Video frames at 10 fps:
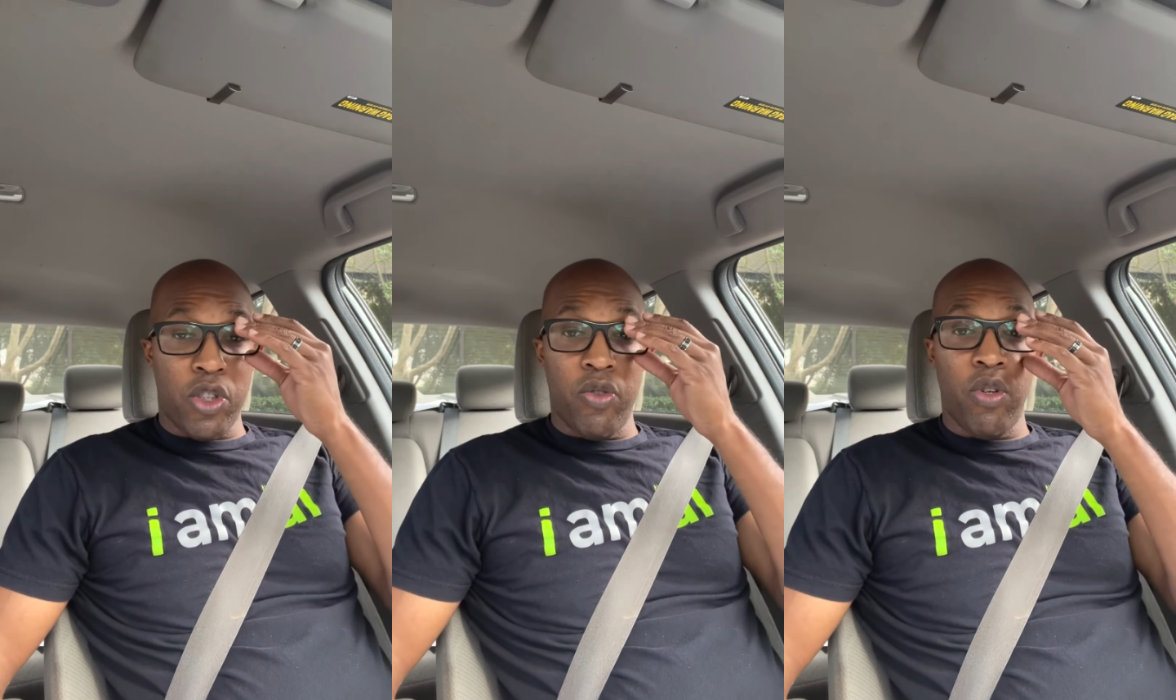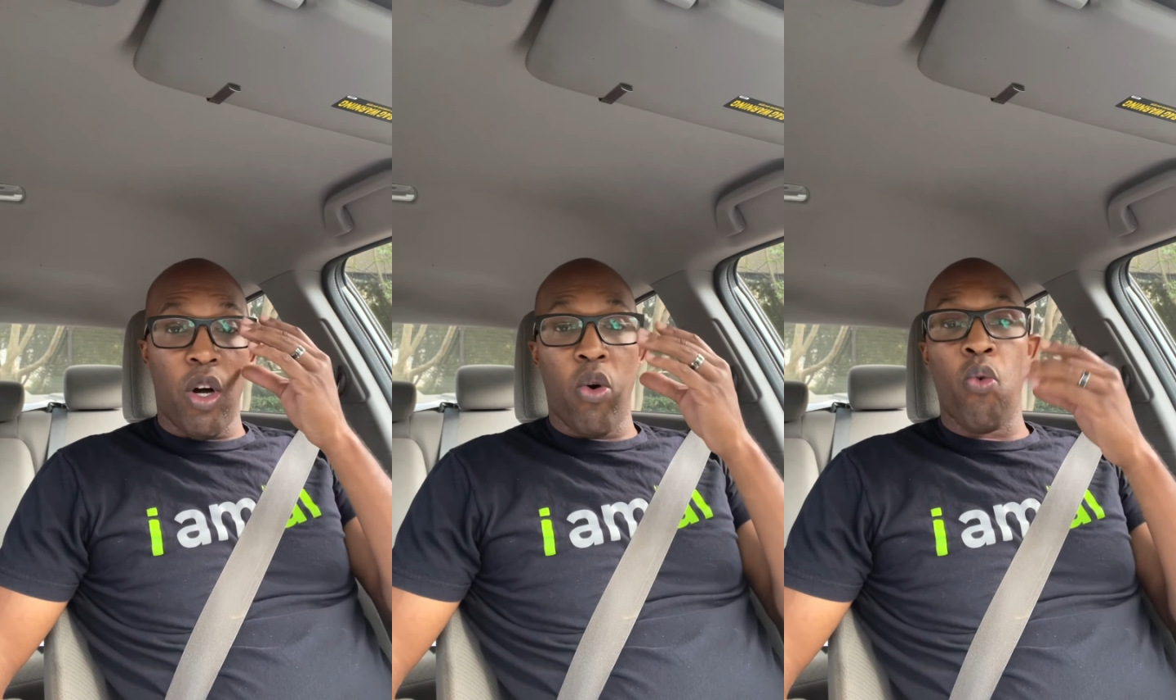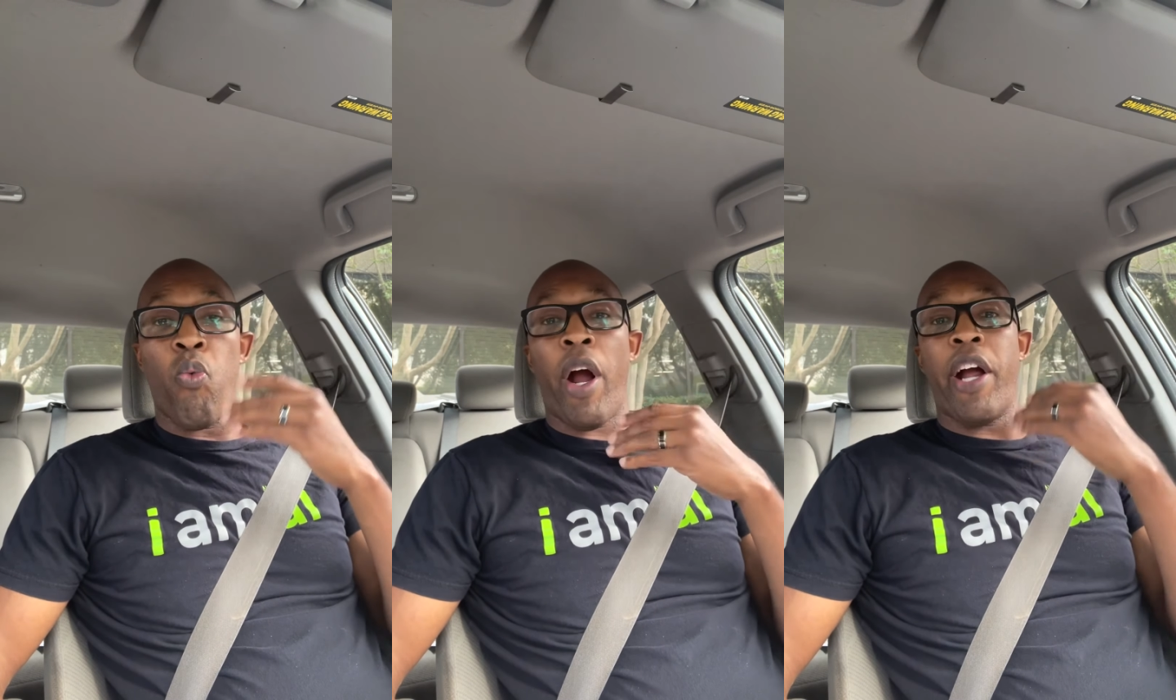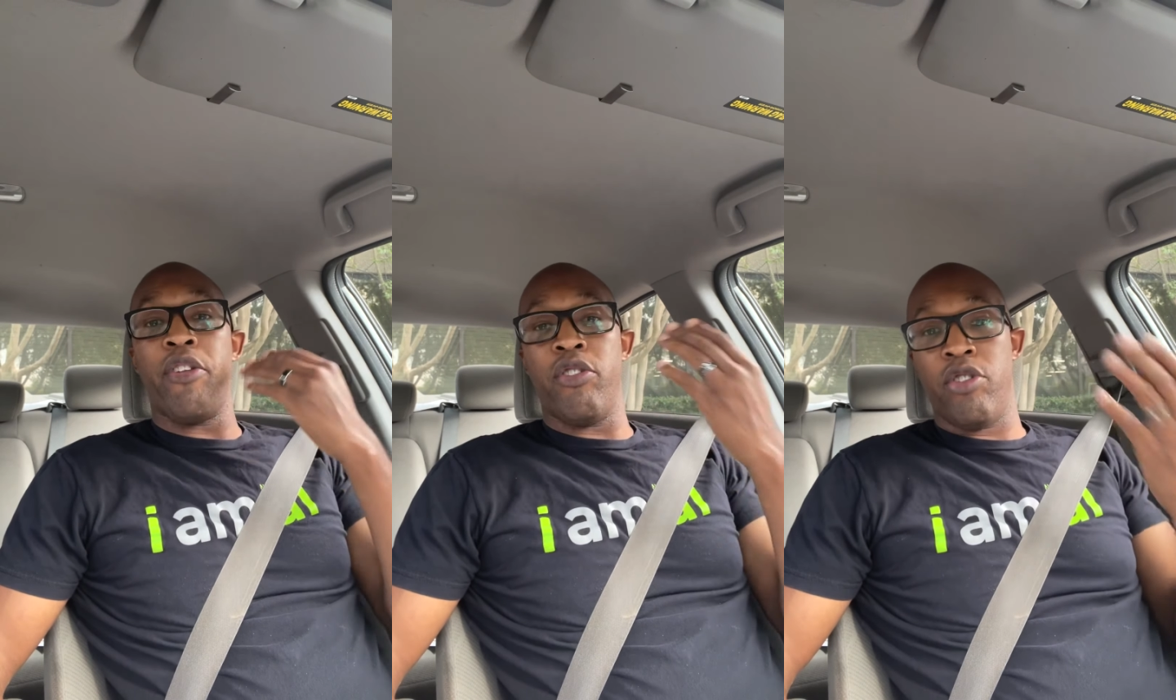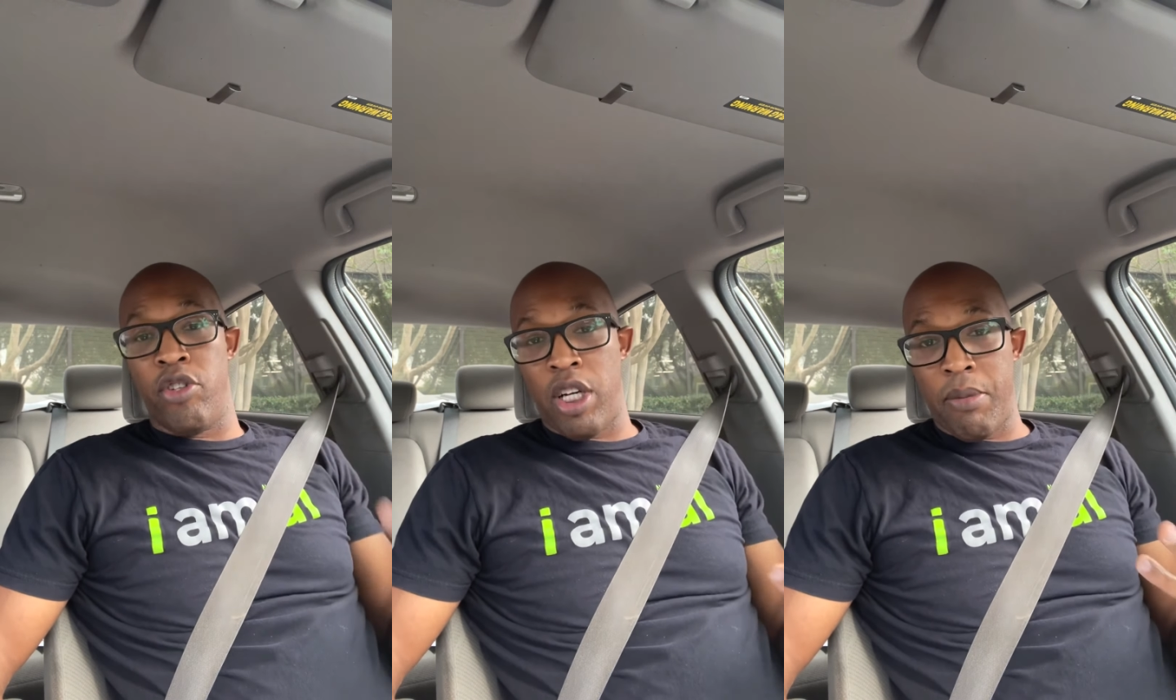You know where
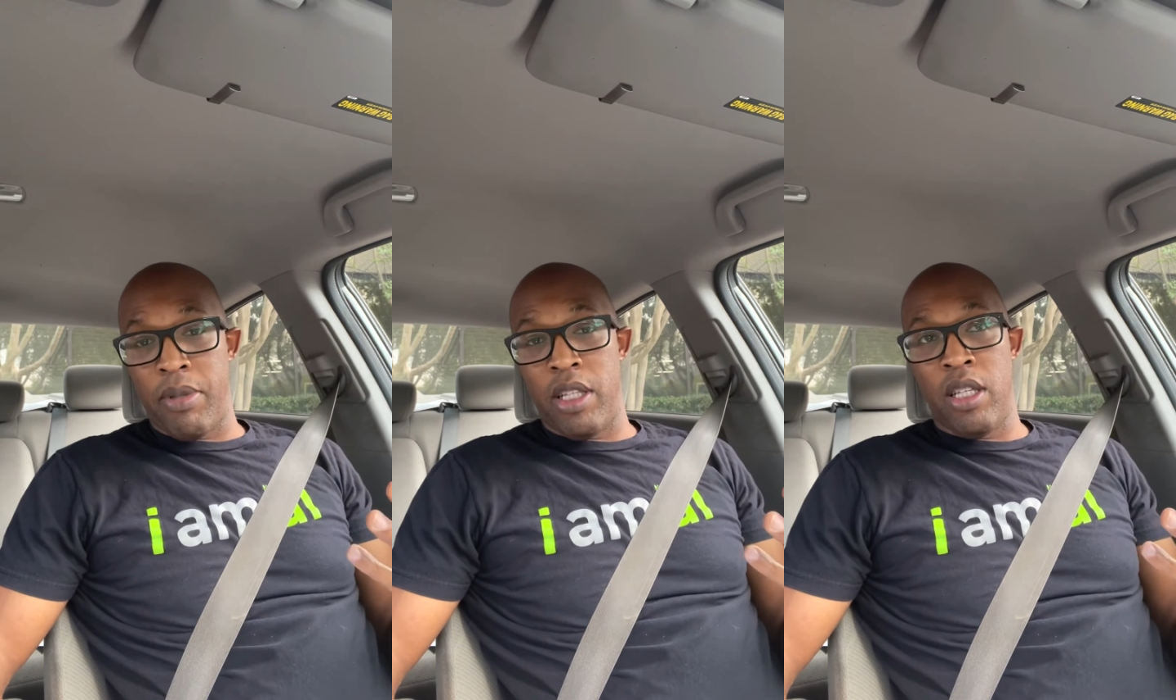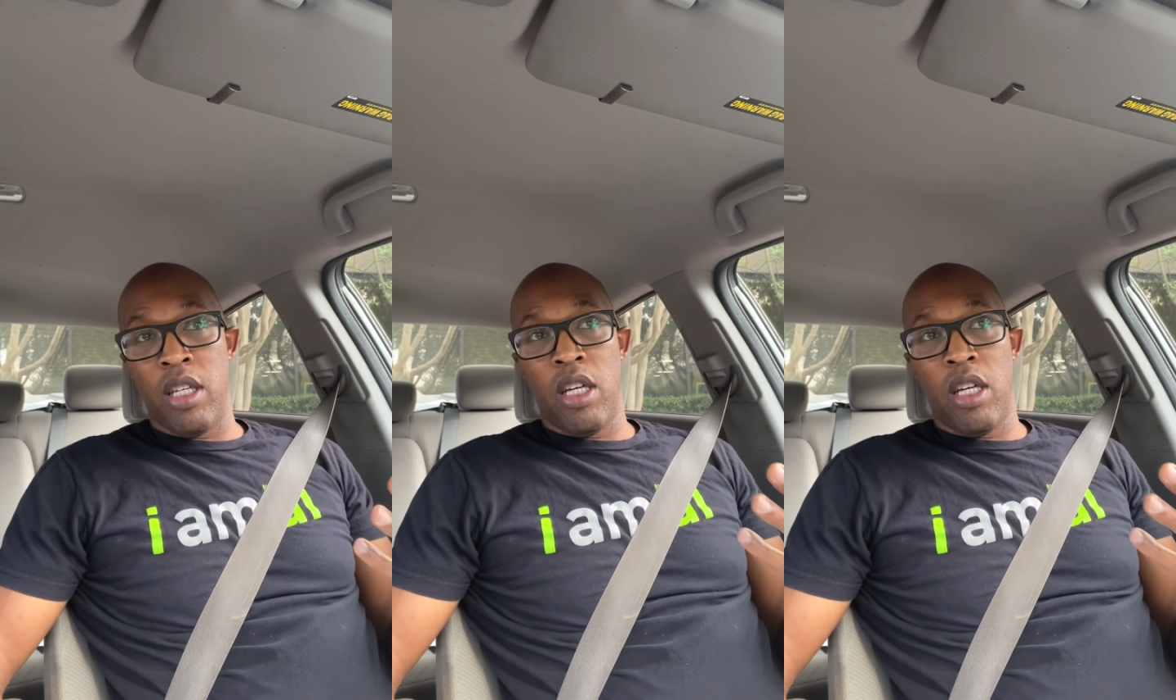you're going to be